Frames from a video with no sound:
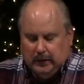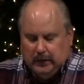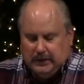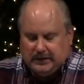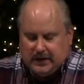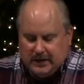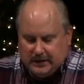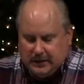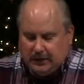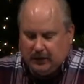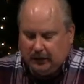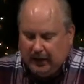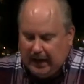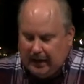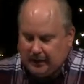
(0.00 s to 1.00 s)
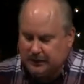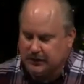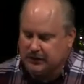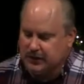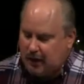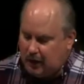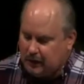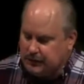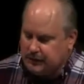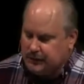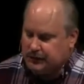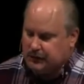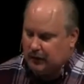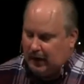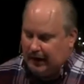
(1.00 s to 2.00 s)
He says that the land of stars and
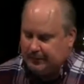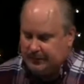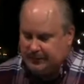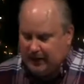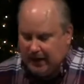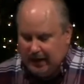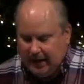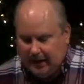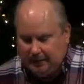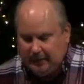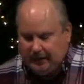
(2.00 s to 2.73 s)
stripes have